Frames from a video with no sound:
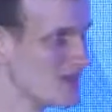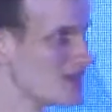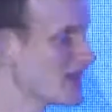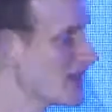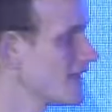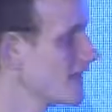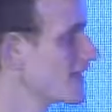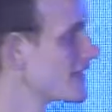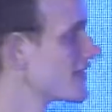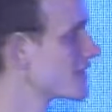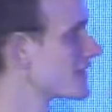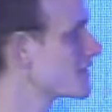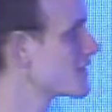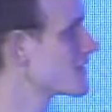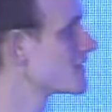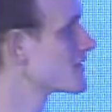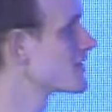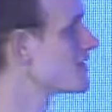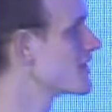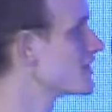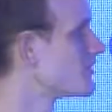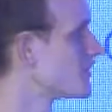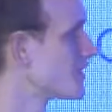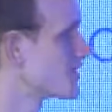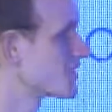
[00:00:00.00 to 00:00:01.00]
And
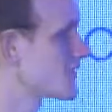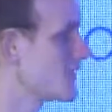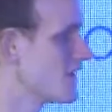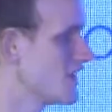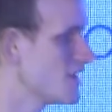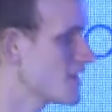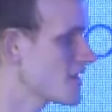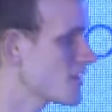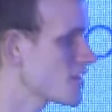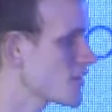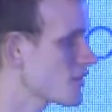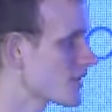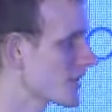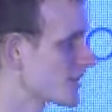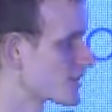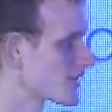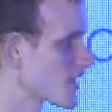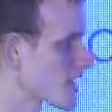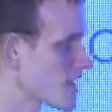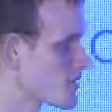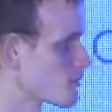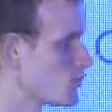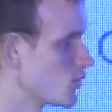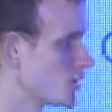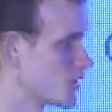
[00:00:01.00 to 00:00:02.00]
like the answer at this
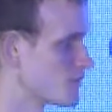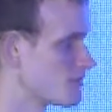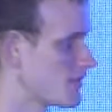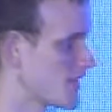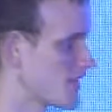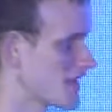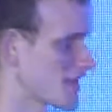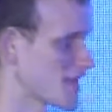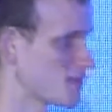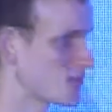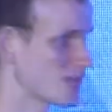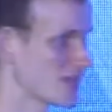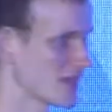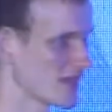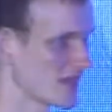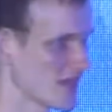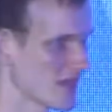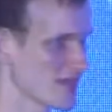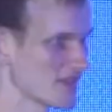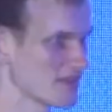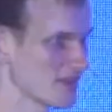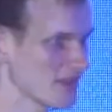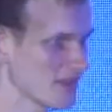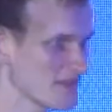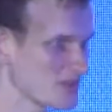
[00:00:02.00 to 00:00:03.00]
point basically is
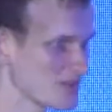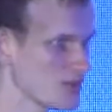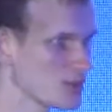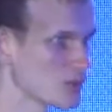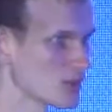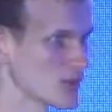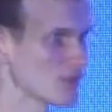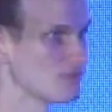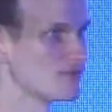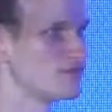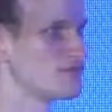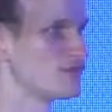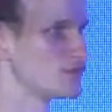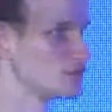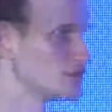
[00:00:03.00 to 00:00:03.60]
that if you are a full